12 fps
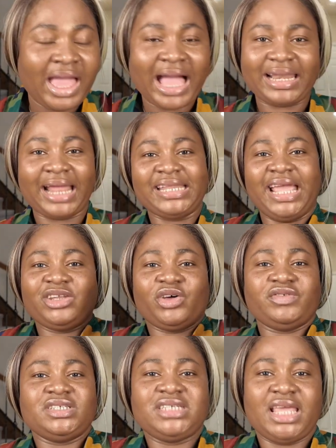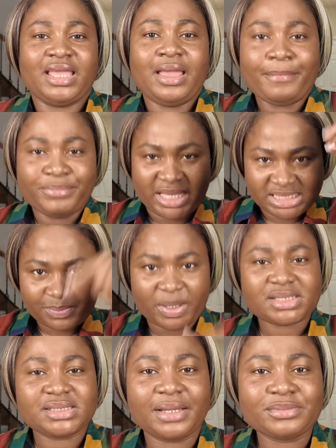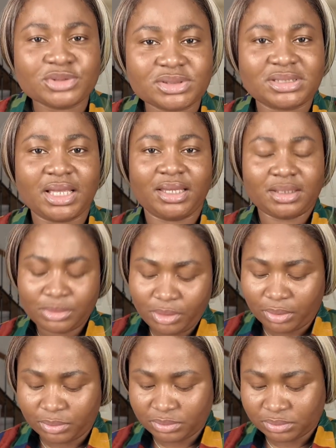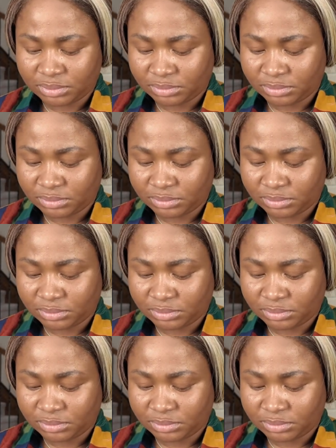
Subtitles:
And at the end of the day, be expecting them to stay. No.